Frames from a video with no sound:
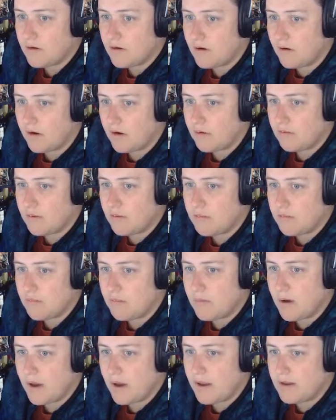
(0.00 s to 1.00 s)
we
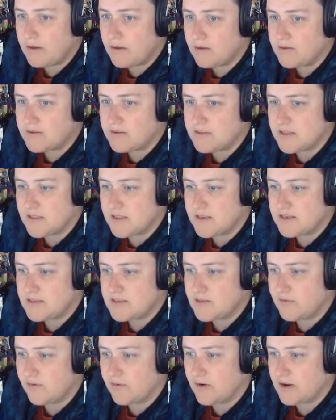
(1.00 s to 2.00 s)
might use these
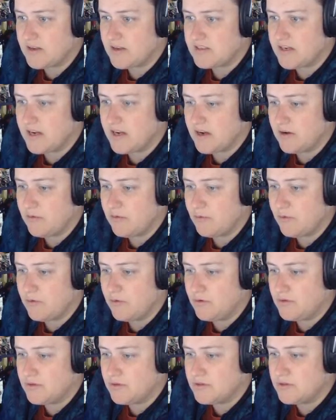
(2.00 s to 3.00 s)
for our town
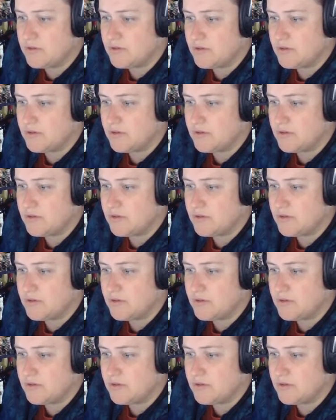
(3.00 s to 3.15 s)
walls.